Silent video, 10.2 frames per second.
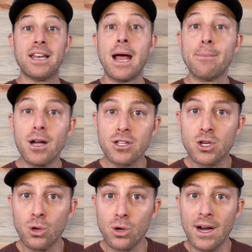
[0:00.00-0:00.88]
I'm on
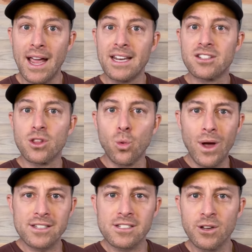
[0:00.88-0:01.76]
tour heading to the
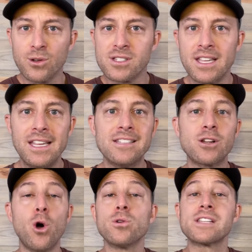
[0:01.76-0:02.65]
West Coast, the East
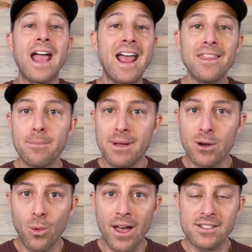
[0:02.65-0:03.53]
Coast, and the
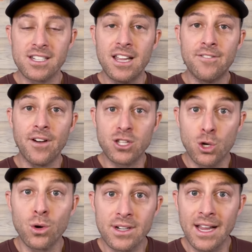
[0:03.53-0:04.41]
Midwest. If a
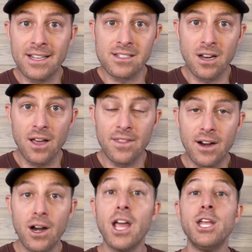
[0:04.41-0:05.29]
tour date isn't on
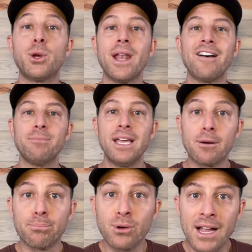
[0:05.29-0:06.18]
there, you can have me at a
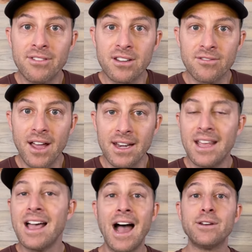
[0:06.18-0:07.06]
private event.
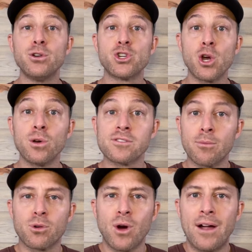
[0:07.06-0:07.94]
I do shows
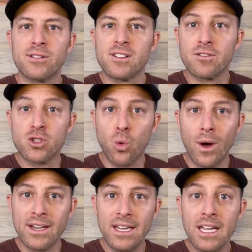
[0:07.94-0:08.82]
from crowds of
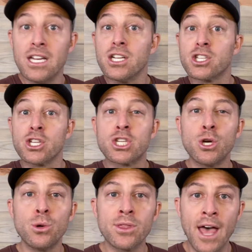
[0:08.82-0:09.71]
20 to
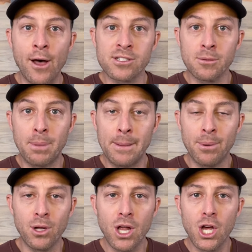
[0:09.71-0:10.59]
2,000
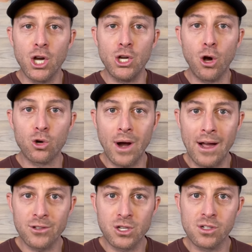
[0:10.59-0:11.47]
people. No
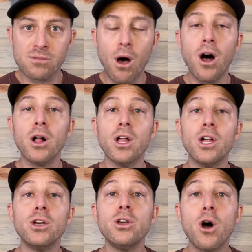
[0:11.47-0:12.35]
crowd too small,
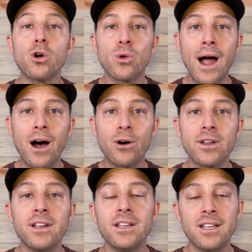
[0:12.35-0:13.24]
no crowd
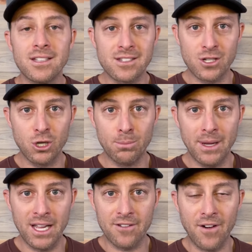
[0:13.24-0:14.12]
is too
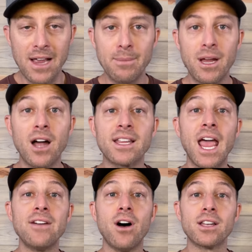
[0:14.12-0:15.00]
big. Find me on
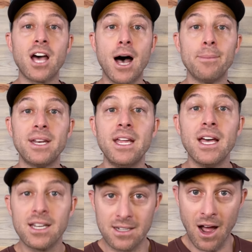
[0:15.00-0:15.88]

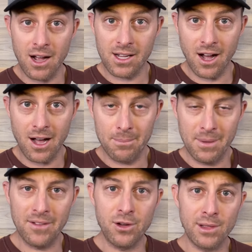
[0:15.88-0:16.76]
KvonComedy.com.
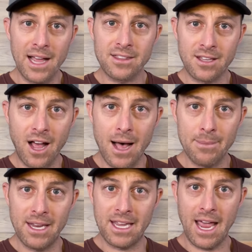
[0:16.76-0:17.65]
And if you like the
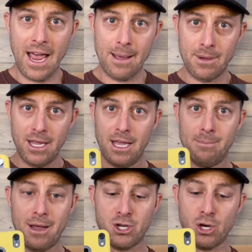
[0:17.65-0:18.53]
Comedy Cam,
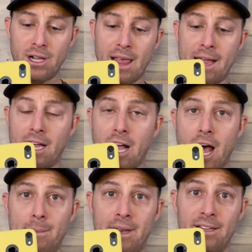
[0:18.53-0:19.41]
make sure to like,
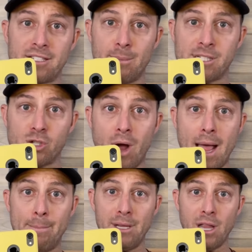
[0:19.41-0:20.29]
comment, and
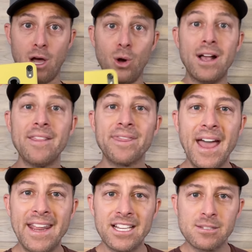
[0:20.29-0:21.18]
subscribe below.
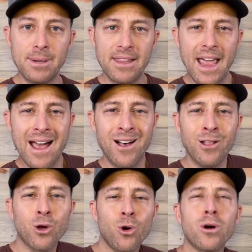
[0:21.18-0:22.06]
That hits me in the
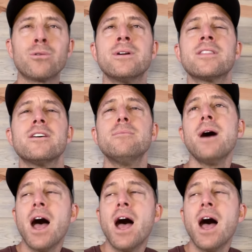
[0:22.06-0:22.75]
algorithm.